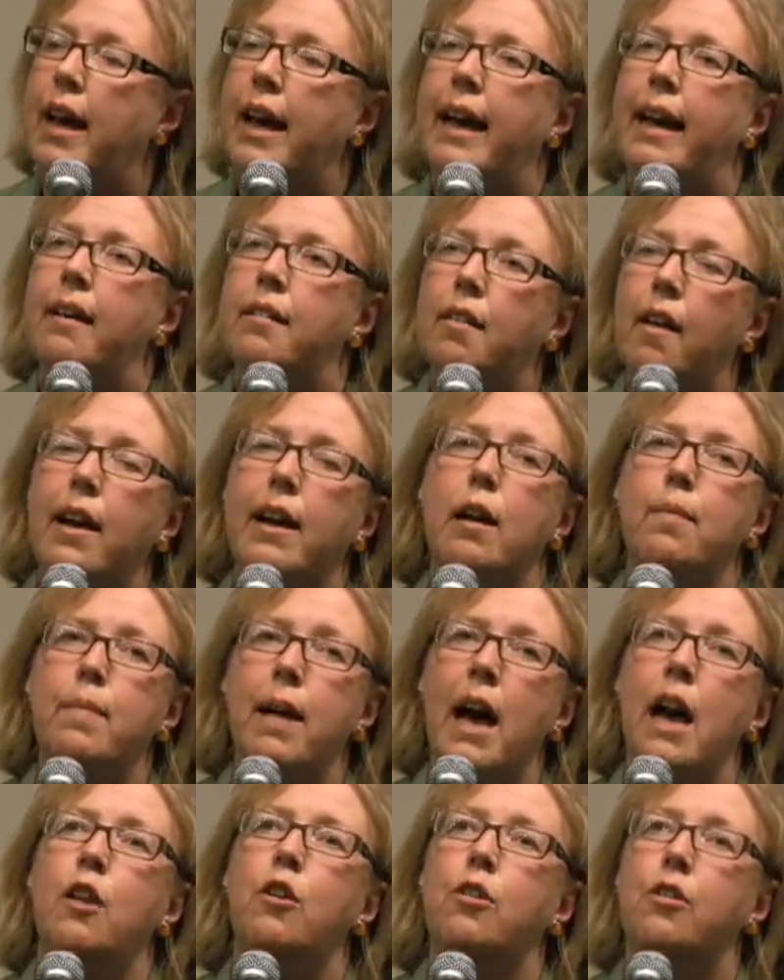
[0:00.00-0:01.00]
He's like a
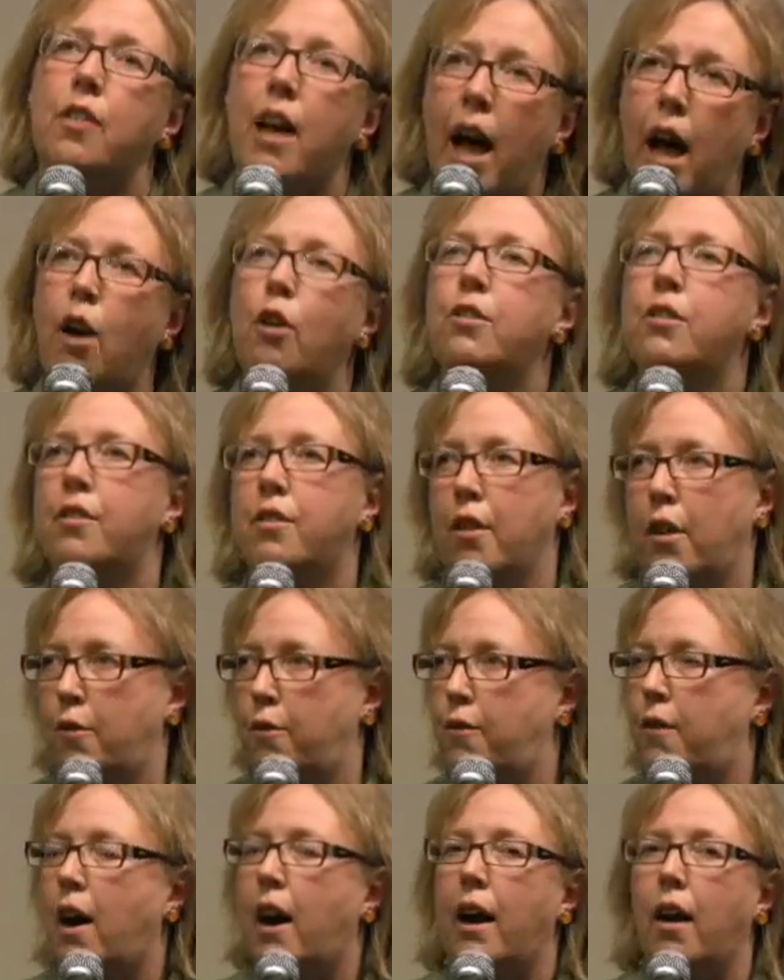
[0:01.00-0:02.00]
man whose house is on
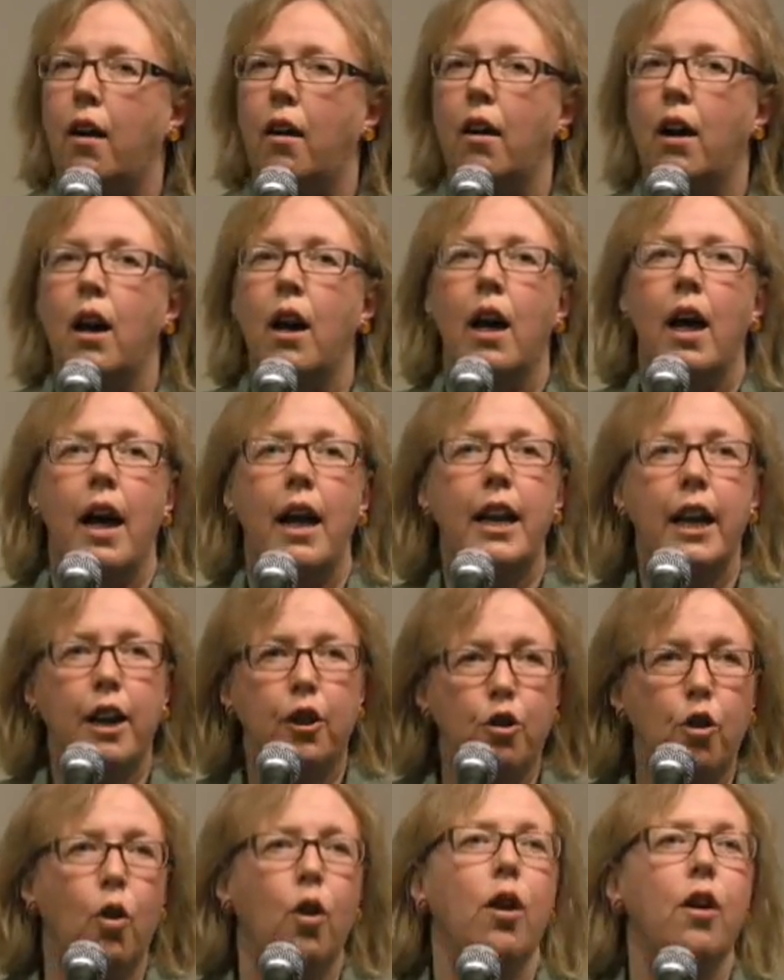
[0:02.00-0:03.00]
fire and
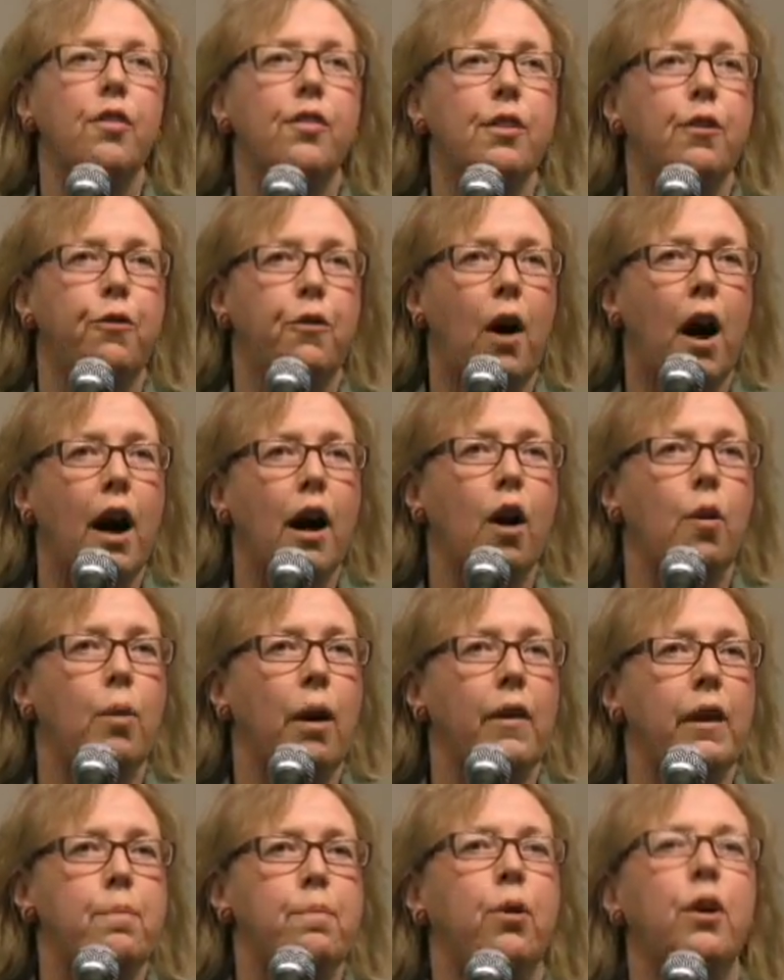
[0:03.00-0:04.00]
ignores the fire
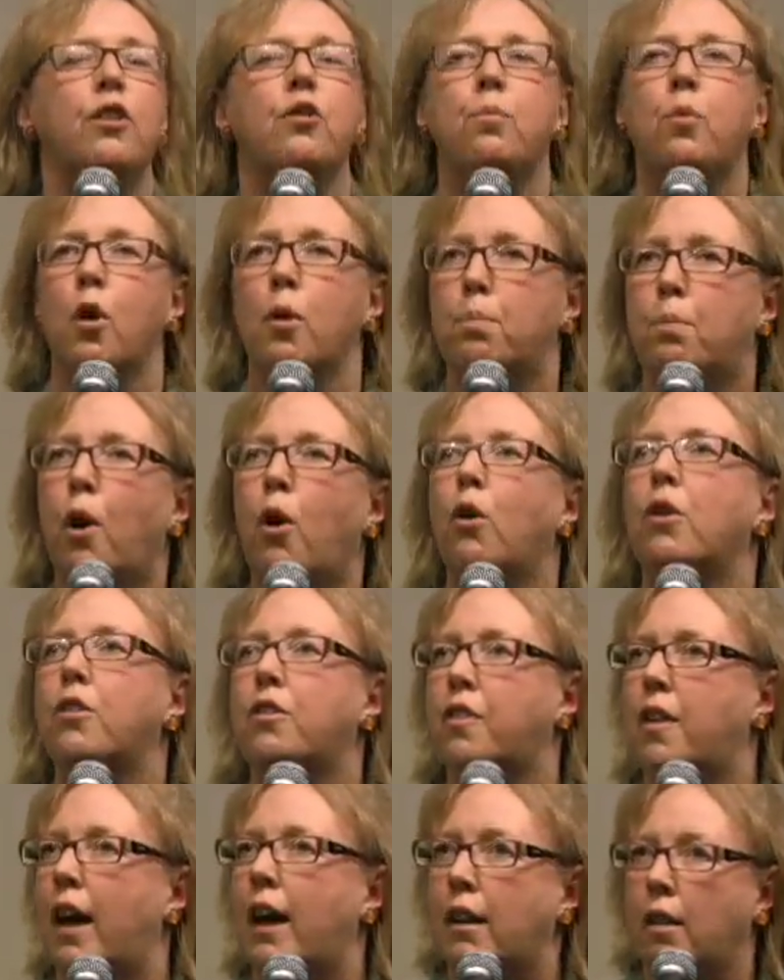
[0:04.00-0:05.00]
while he puts more
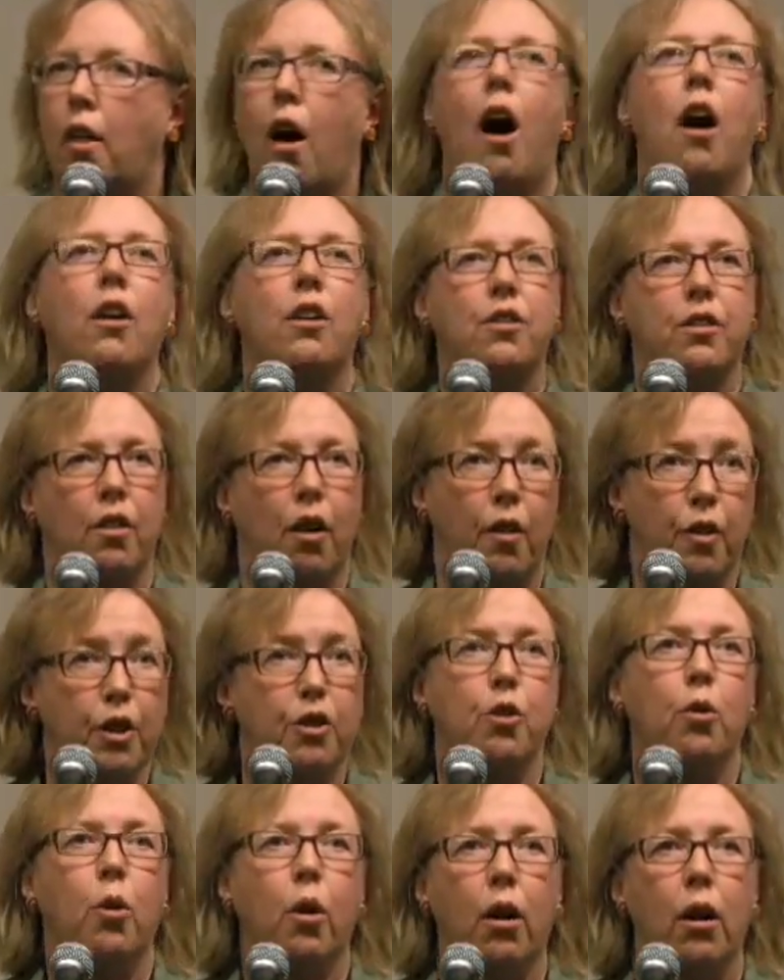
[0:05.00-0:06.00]
bolts and locks on the
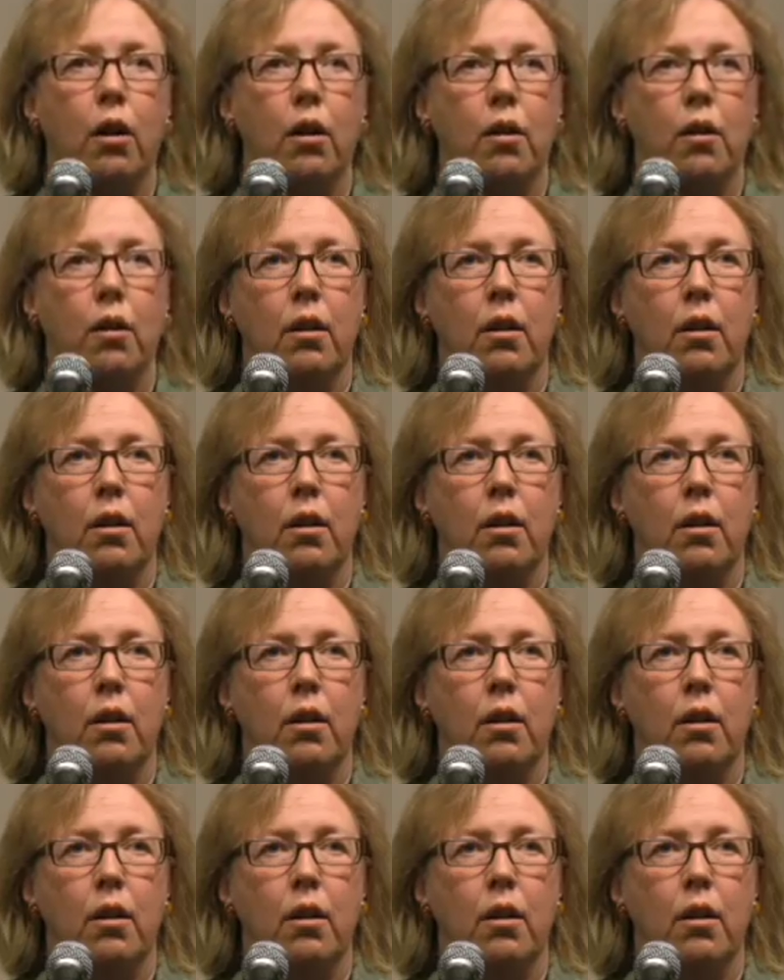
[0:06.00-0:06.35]
door.